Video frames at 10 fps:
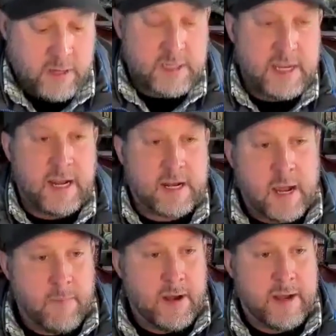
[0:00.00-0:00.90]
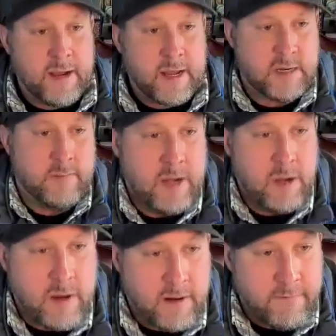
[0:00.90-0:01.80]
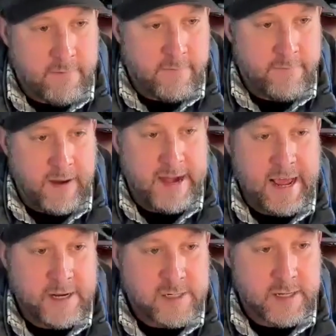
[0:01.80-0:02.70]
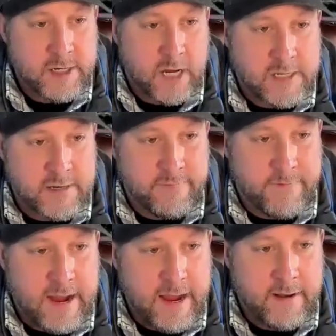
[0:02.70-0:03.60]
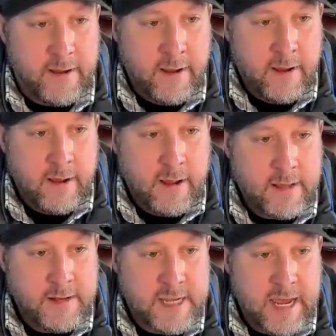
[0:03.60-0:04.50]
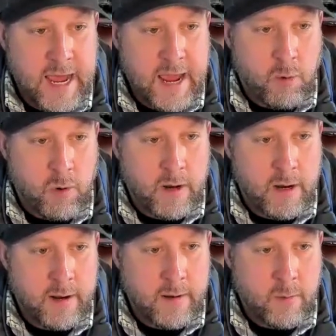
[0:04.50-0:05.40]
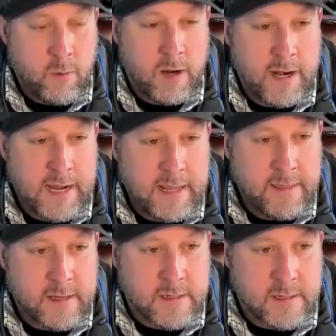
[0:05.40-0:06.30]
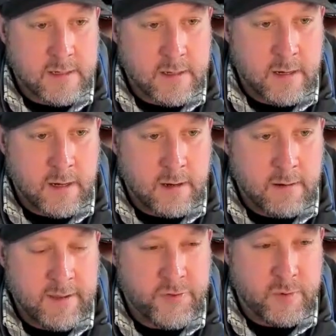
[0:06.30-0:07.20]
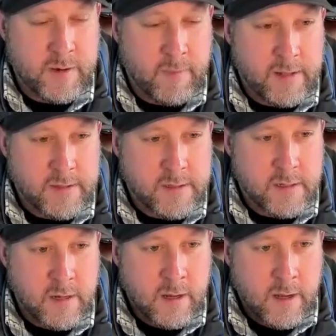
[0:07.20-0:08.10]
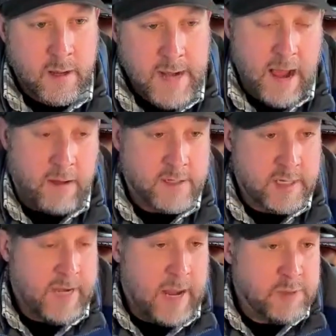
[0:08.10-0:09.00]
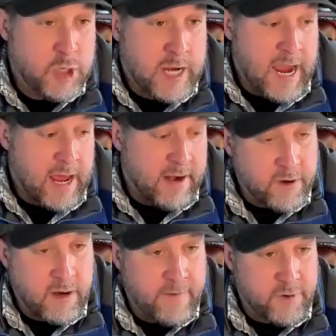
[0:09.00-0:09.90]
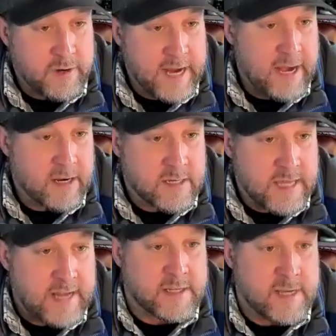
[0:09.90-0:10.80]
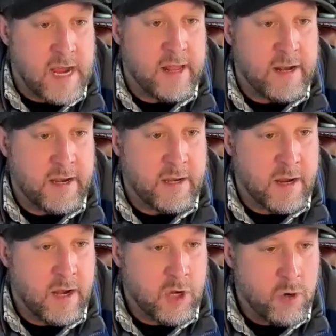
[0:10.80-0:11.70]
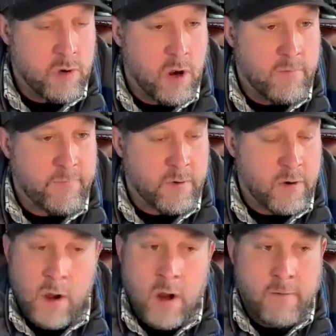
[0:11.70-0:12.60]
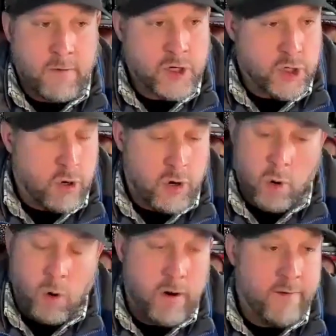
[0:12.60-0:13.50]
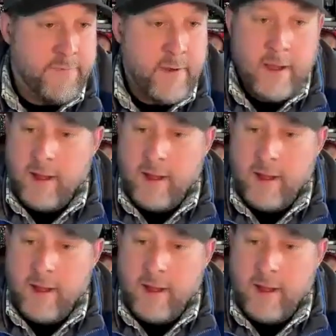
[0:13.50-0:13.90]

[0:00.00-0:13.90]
can see it coming, it doesn't mean you can financially justify it and say, "Hey, we're gonna need this in 3 months." Now, sometimes you can, if your data is that solid, and for sure, or if,